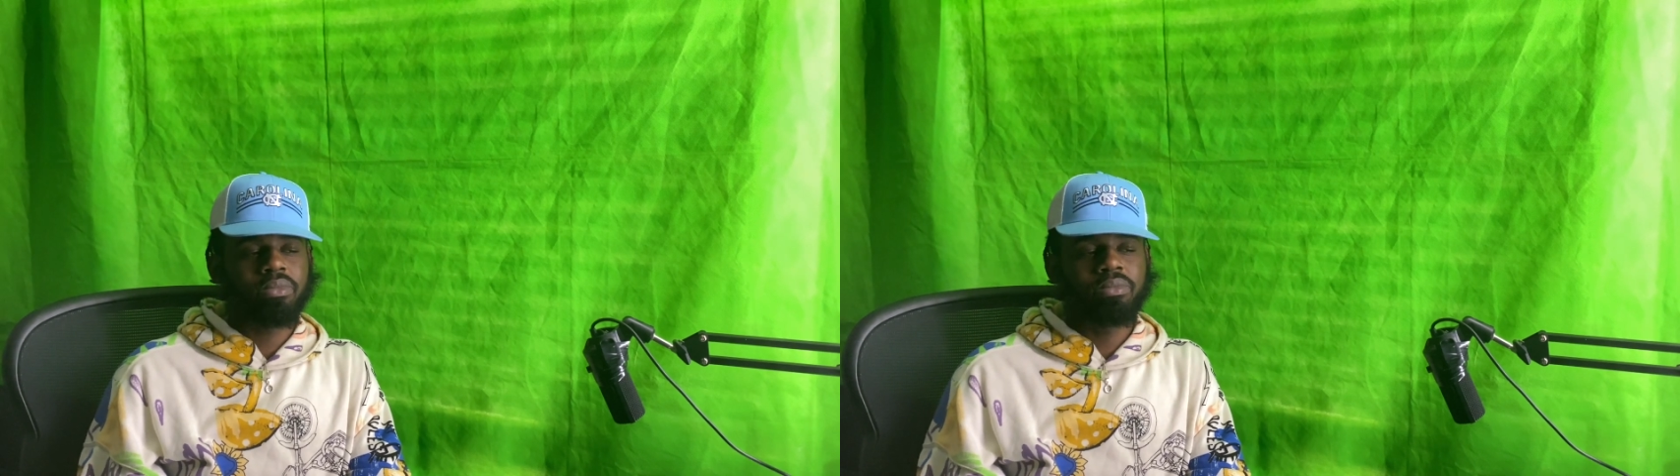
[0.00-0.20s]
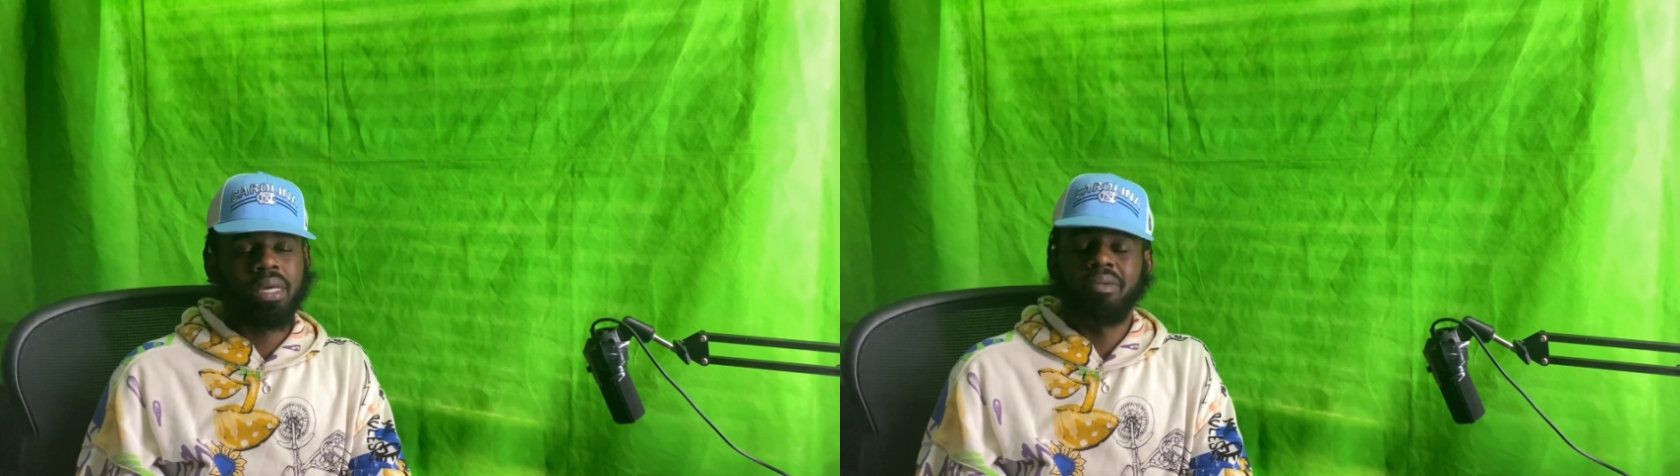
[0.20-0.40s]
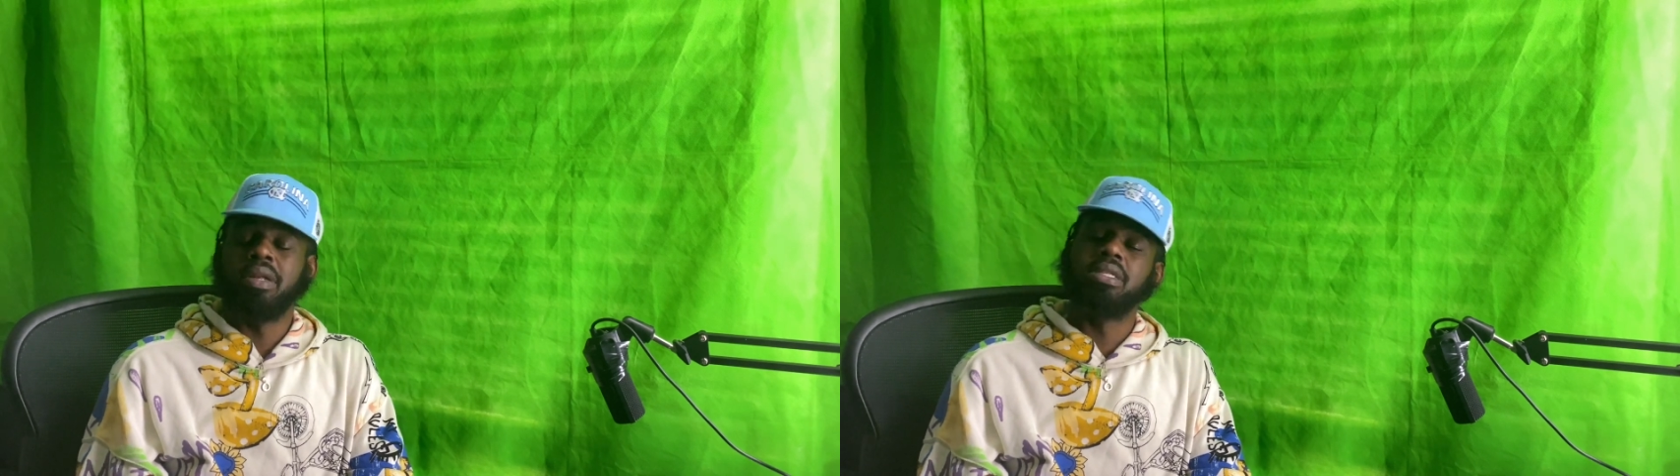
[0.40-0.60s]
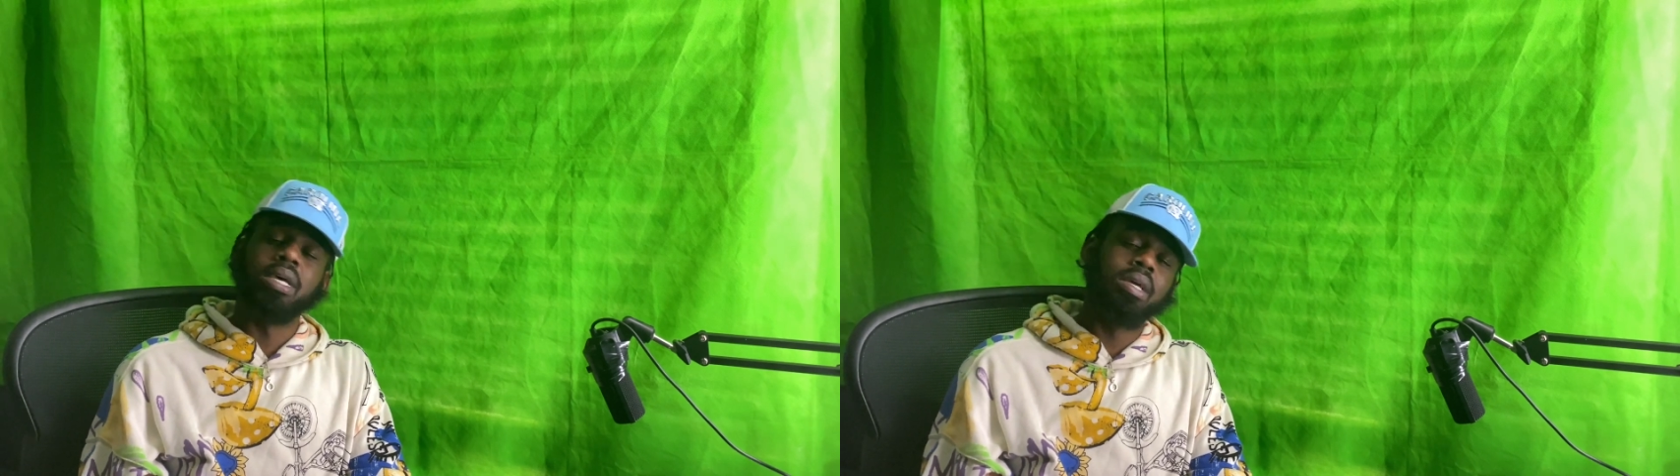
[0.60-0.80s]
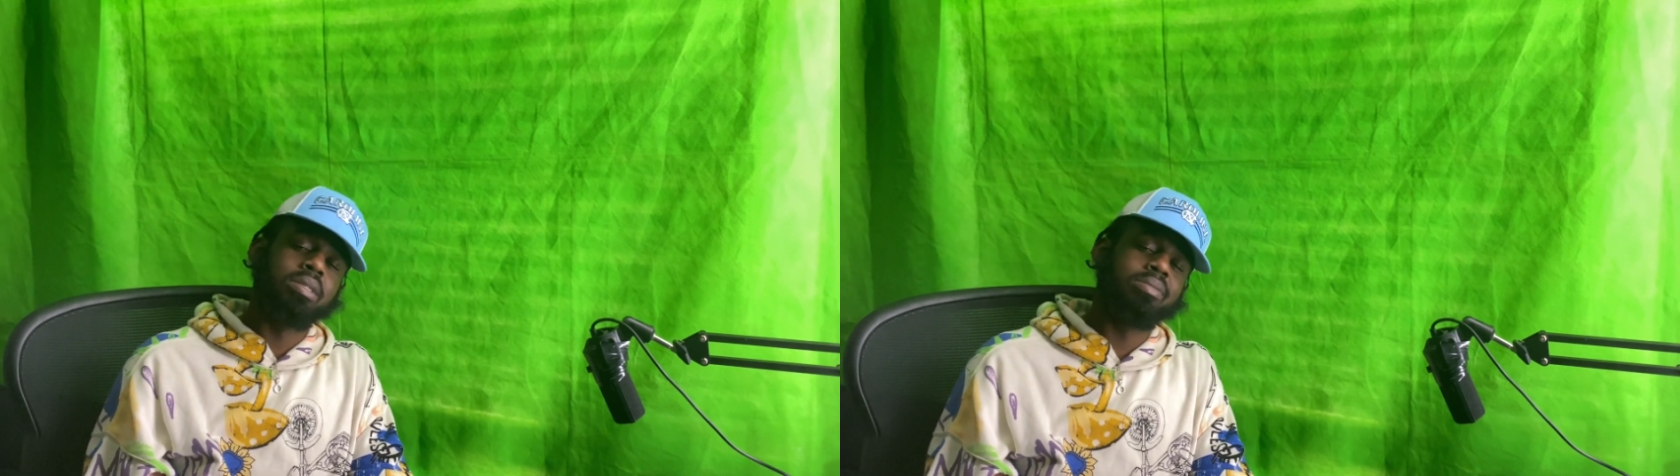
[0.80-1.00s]
might give it a
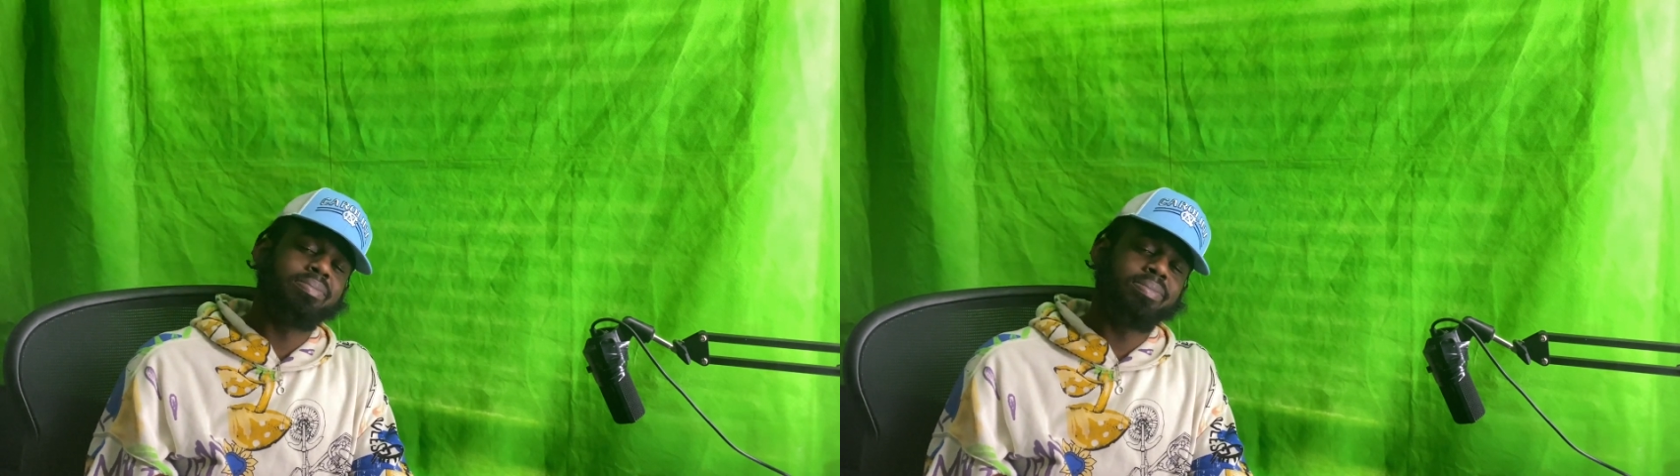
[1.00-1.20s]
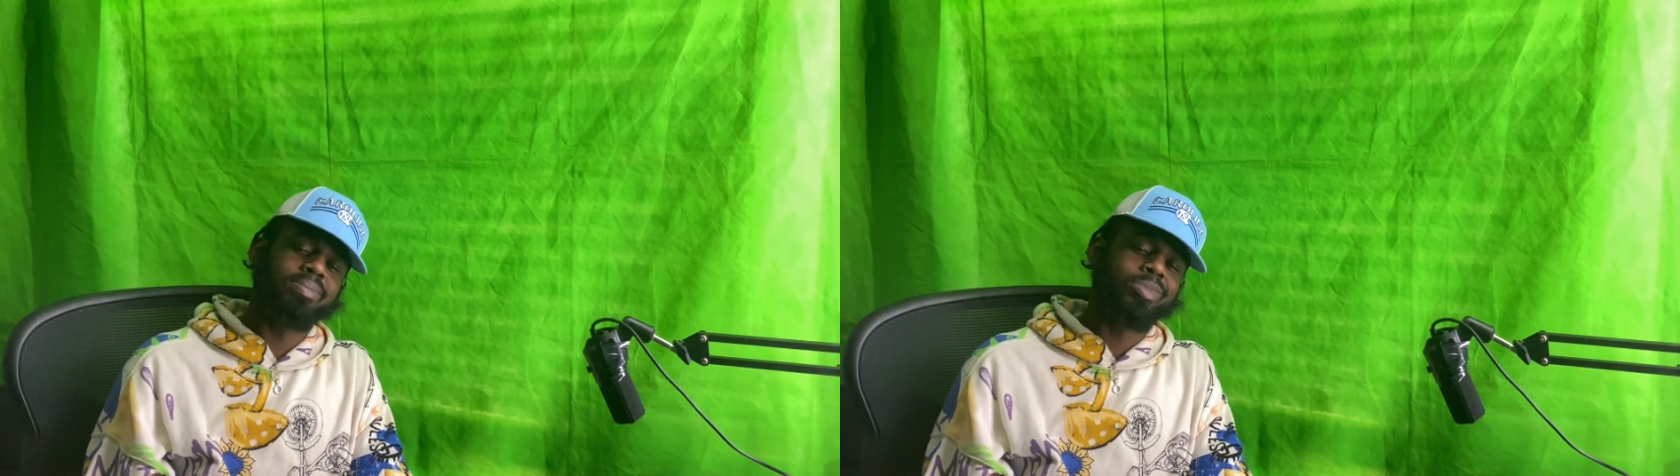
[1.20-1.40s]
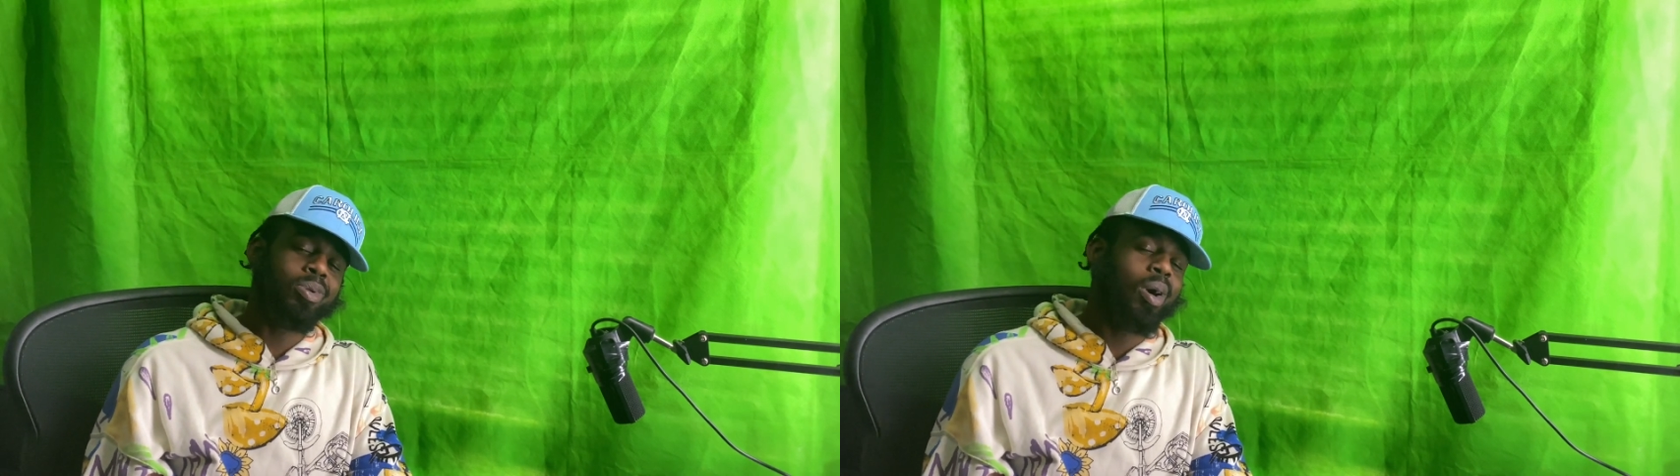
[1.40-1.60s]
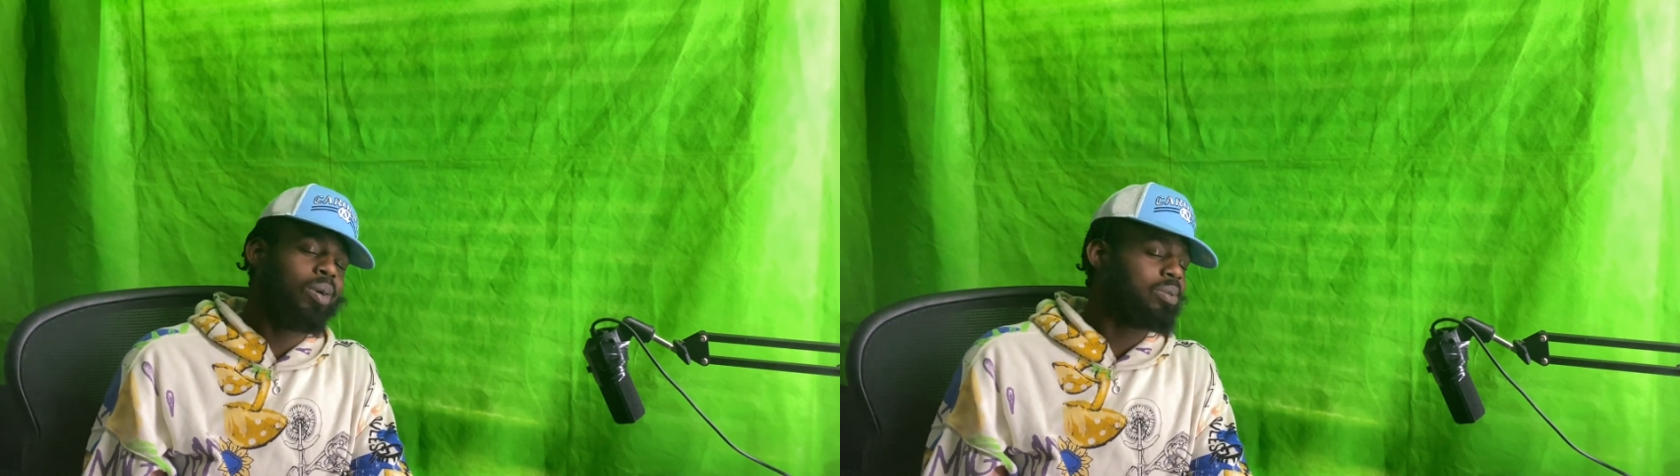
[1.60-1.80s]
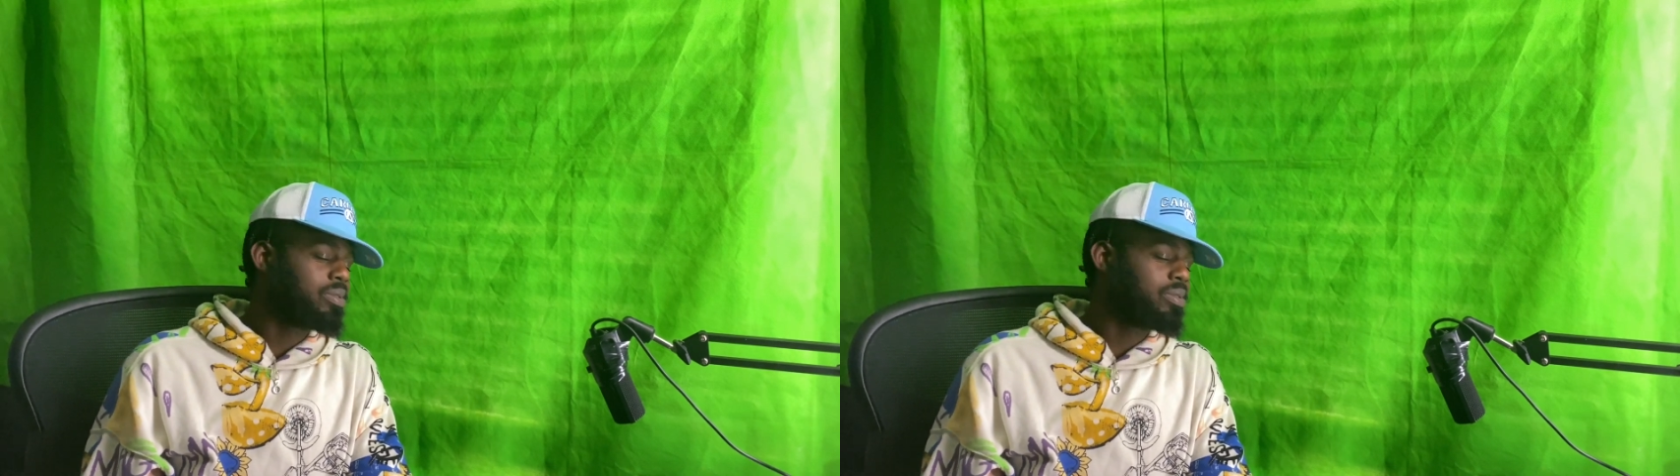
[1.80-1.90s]
chance. Who knows?